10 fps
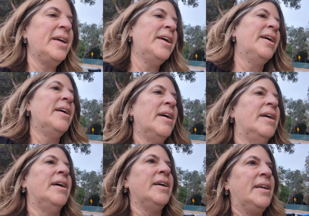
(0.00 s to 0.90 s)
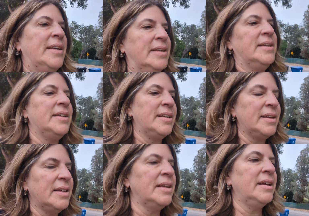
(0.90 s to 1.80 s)

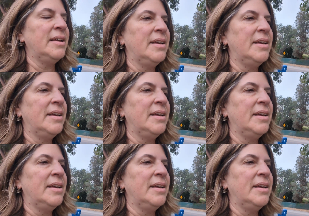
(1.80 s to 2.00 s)
[no speech]